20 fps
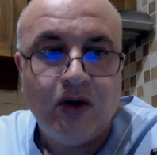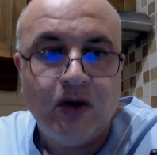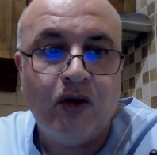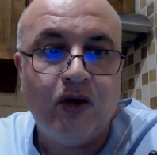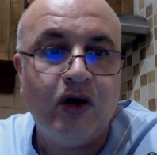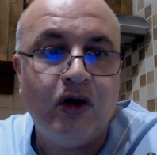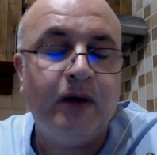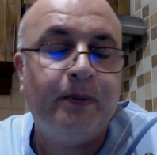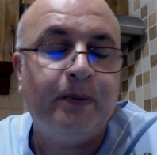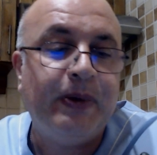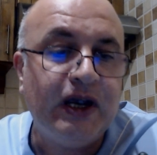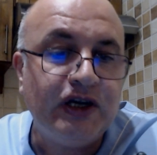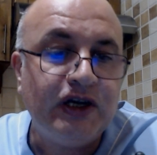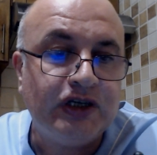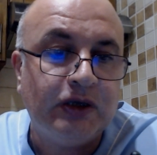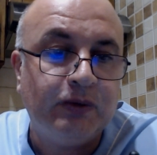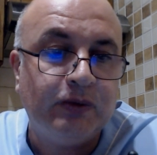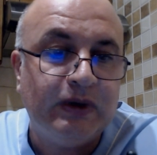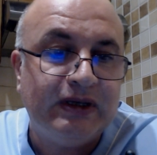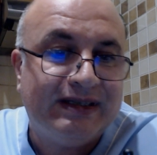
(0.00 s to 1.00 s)
Or
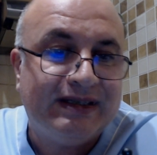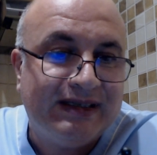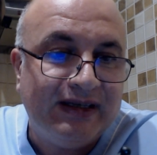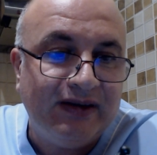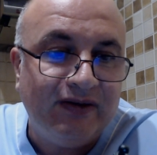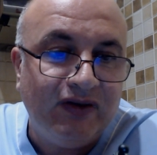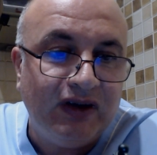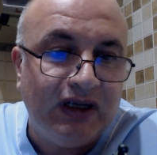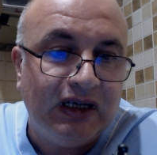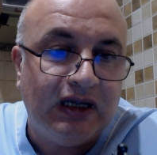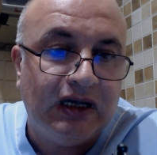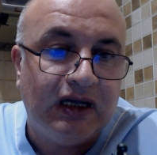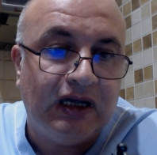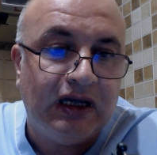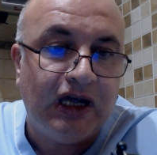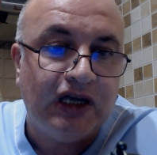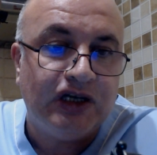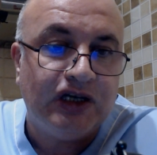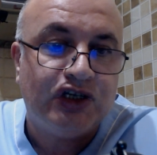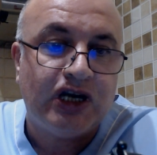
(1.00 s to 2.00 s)
patient with
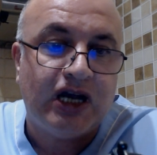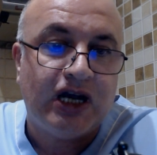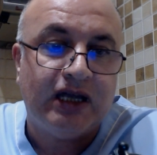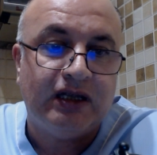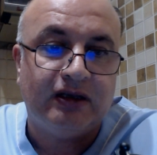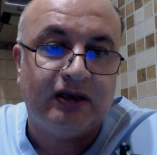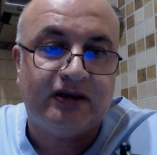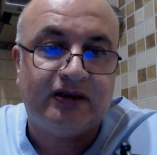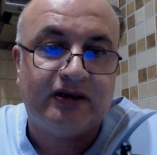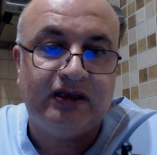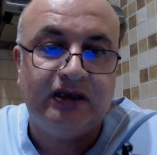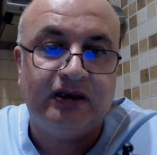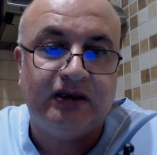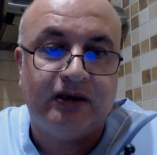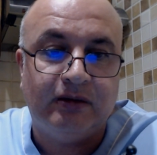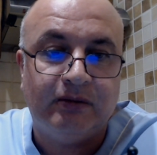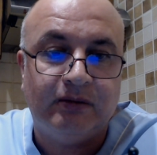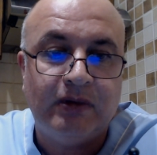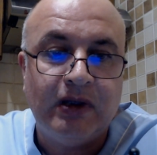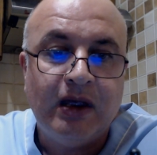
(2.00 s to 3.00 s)
severe anginal
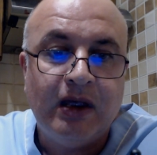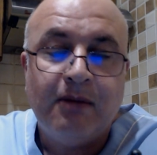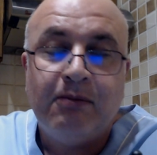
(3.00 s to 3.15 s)
syndrome,